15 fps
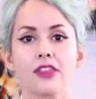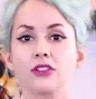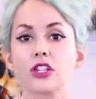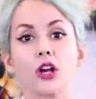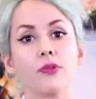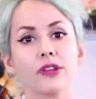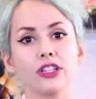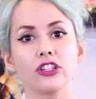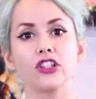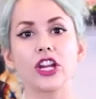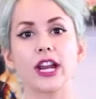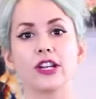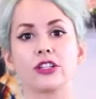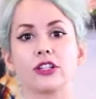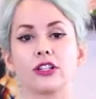There's always a
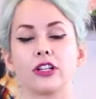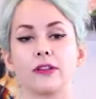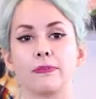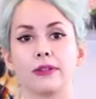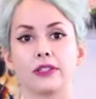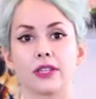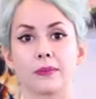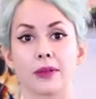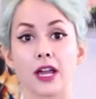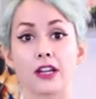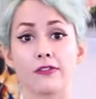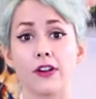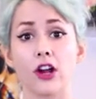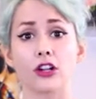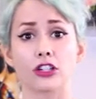chance there could be some kind
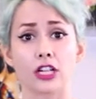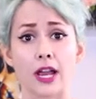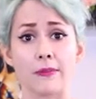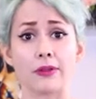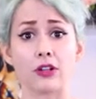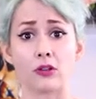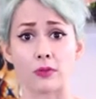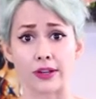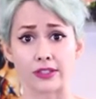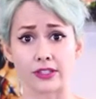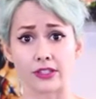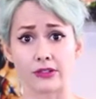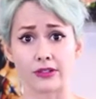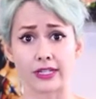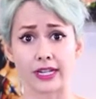of harsh chemical
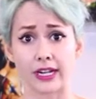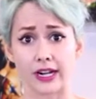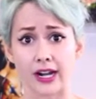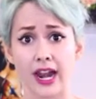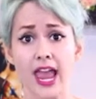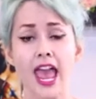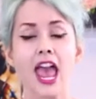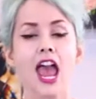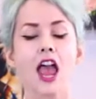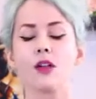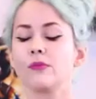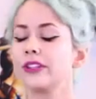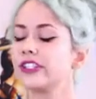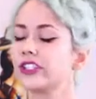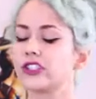residue in here,
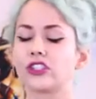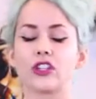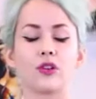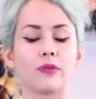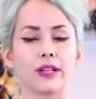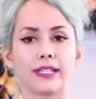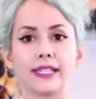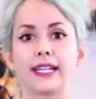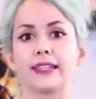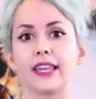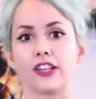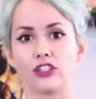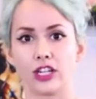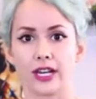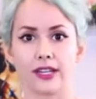and we just don't want to take
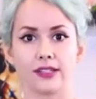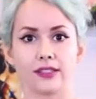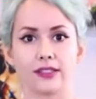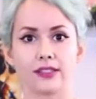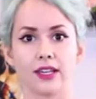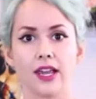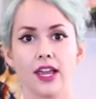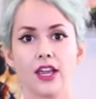that chance.